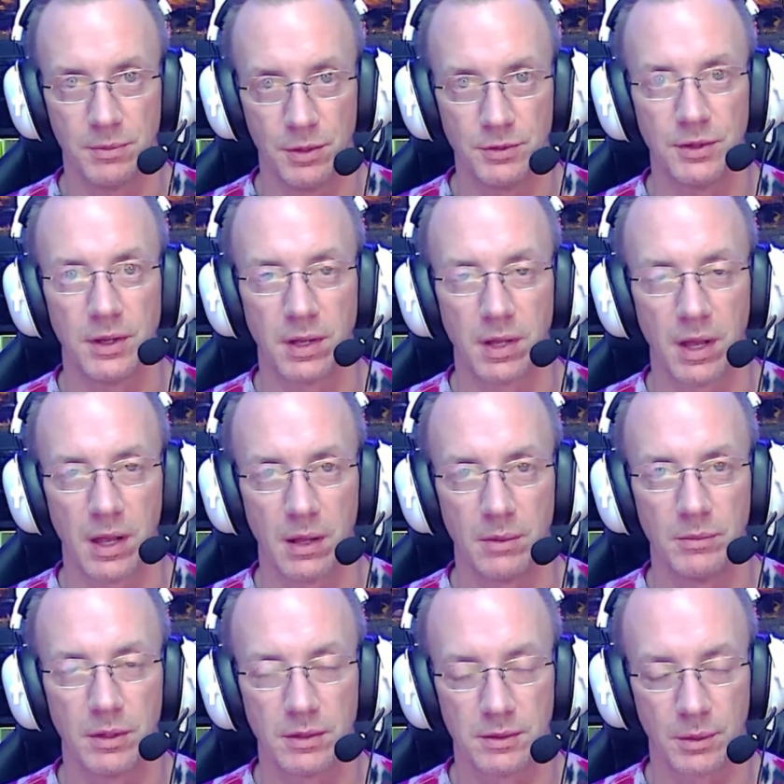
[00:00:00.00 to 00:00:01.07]
music game,
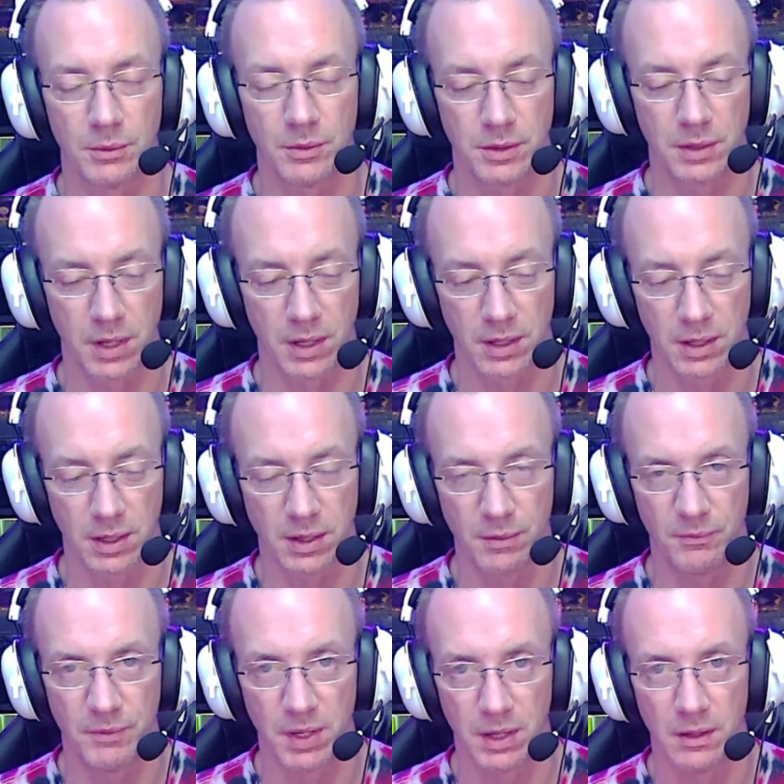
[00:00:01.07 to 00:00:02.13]
so I wanted to kind of get the
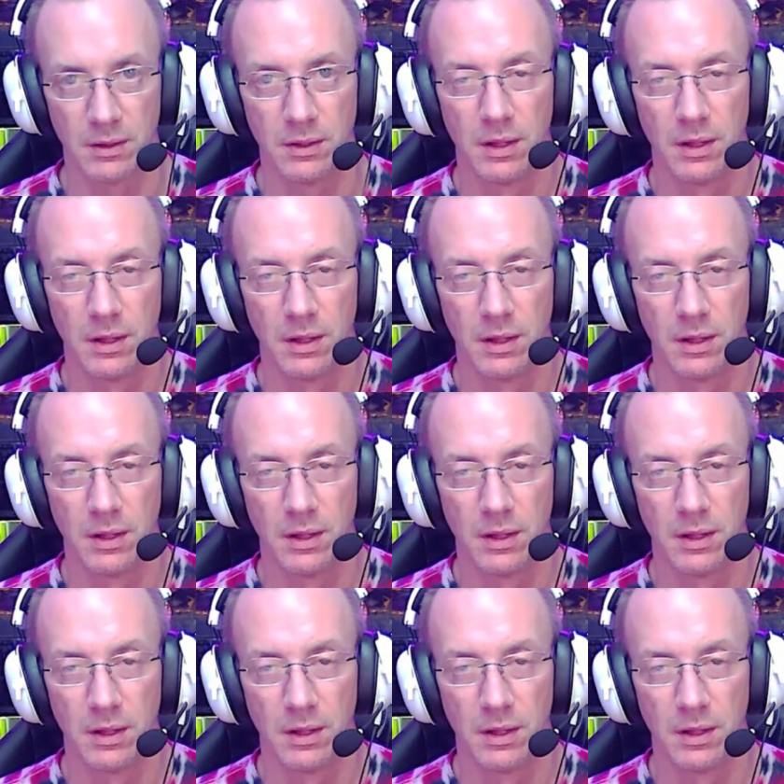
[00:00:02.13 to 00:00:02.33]
feel.